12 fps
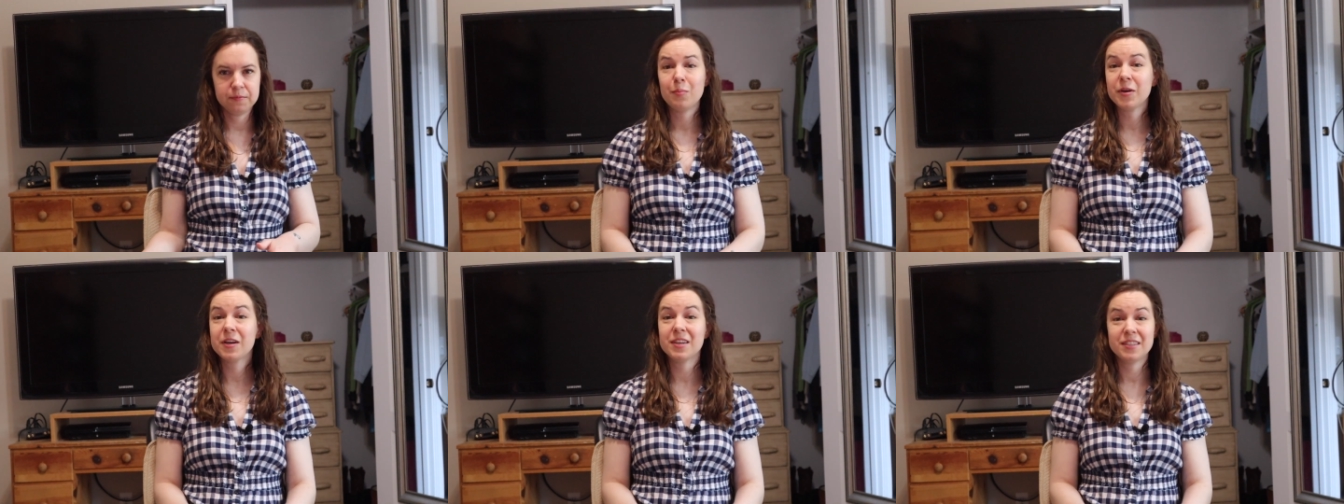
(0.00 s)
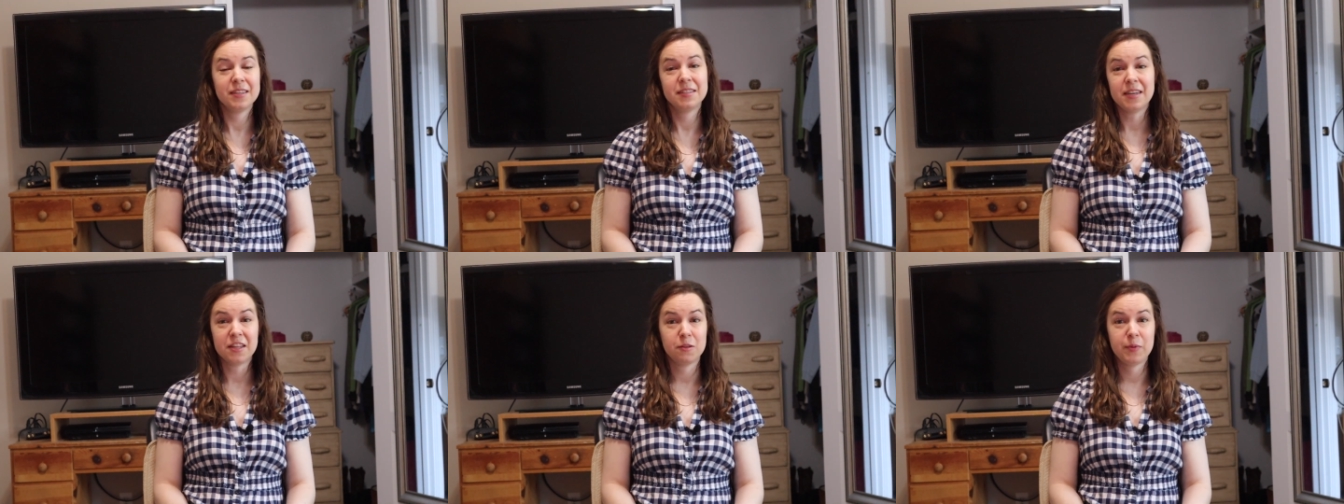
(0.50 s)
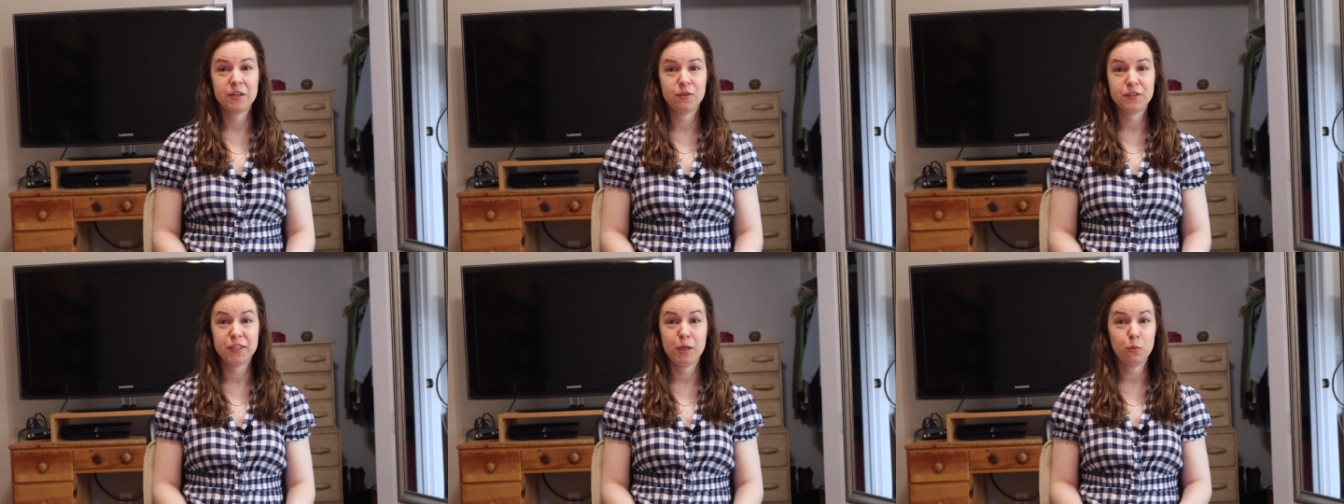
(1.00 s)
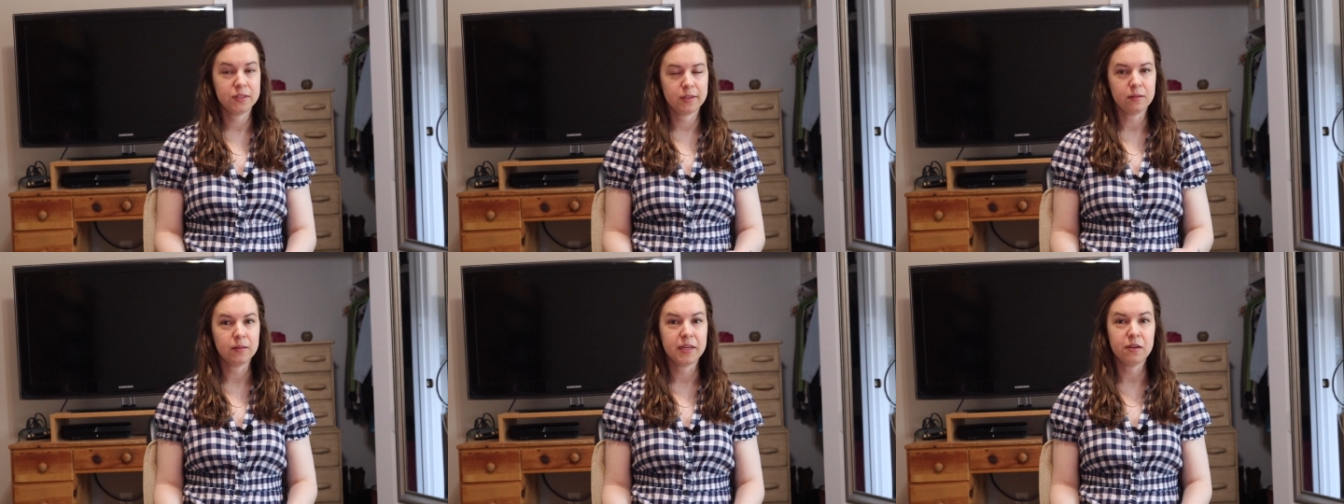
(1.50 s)
Because the death penalty was
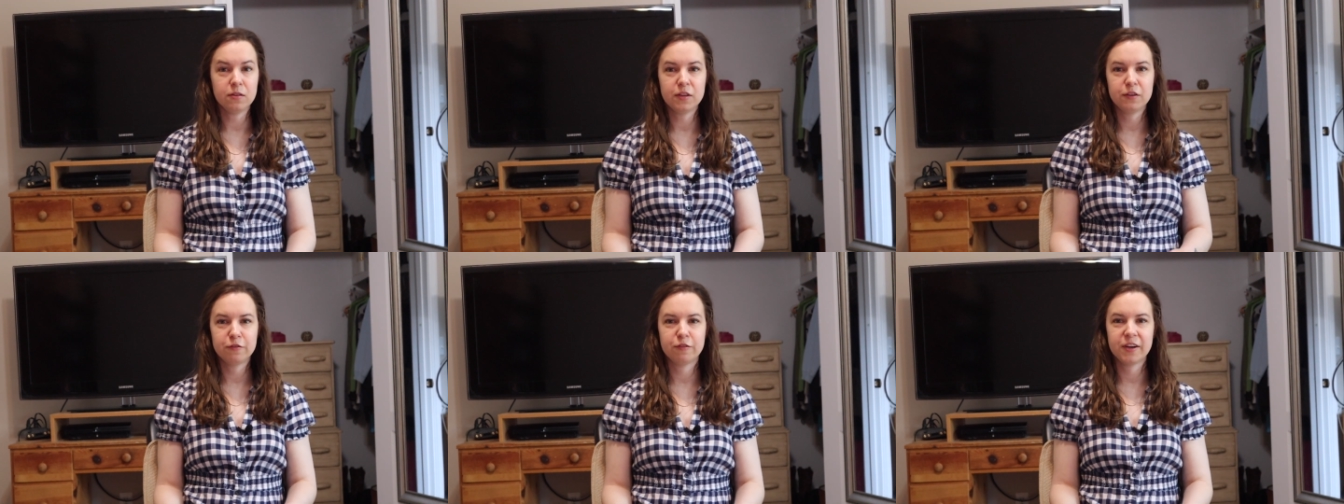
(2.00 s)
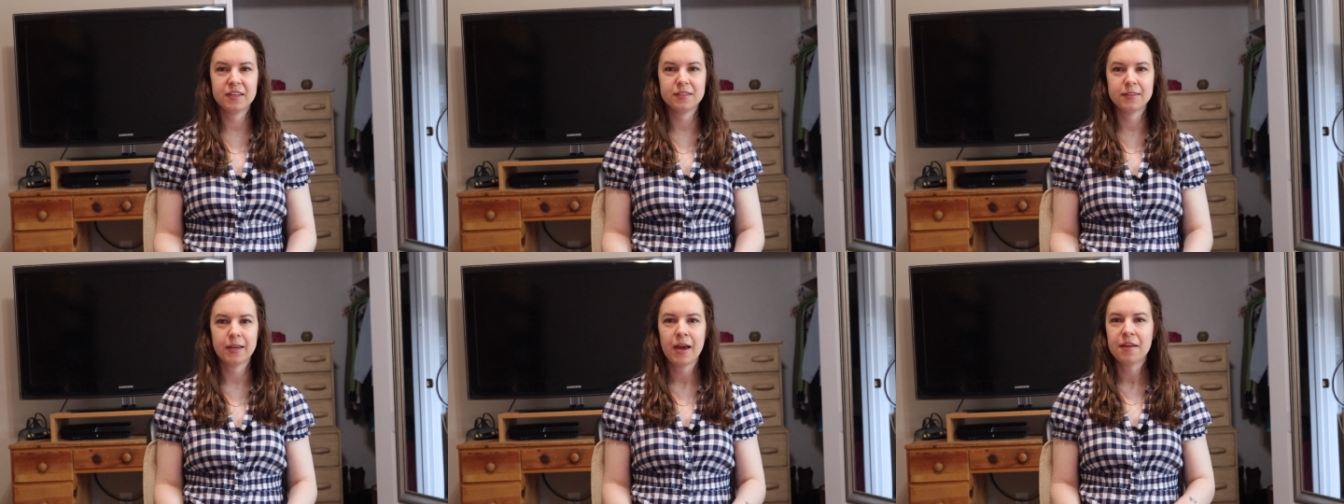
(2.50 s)
illegal in France,